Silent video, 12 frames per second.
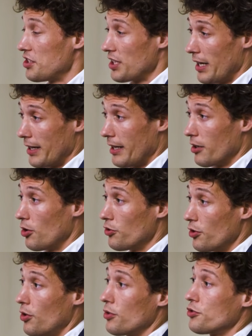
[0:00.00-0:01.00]
recycling
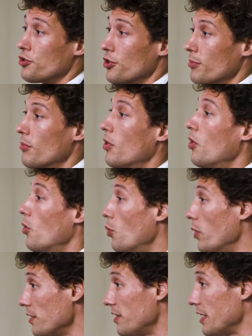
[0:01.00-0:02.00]
on the long term
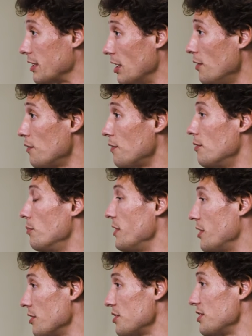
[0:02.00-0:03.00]
will take off
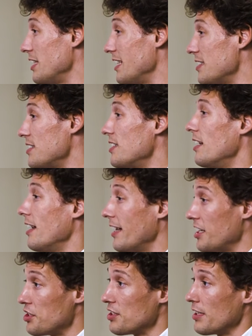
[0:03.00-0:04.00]
because it is
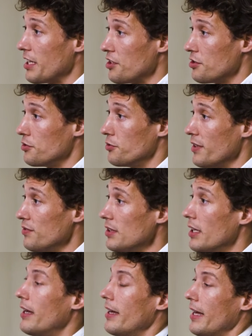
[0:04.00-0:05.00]
legislation
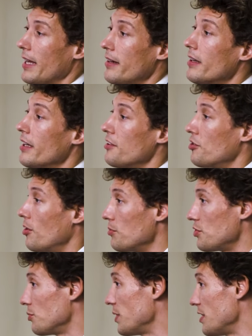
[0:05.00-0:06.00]
driven and it
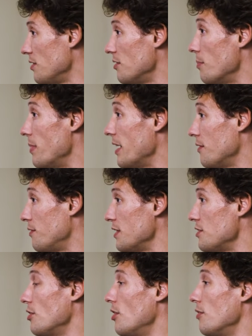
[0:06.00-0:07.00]
comes with the
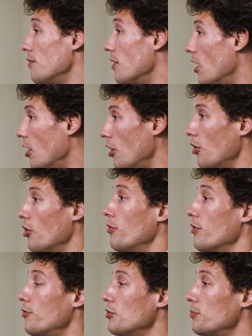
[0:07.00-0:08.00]
benefits of
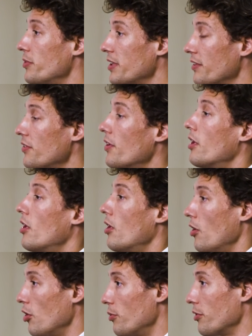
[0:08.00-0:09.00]
lower footprint,
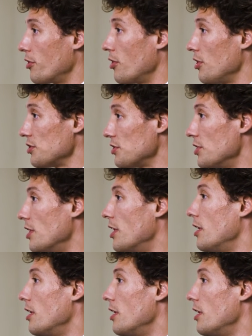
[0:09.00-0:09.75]
lower cost.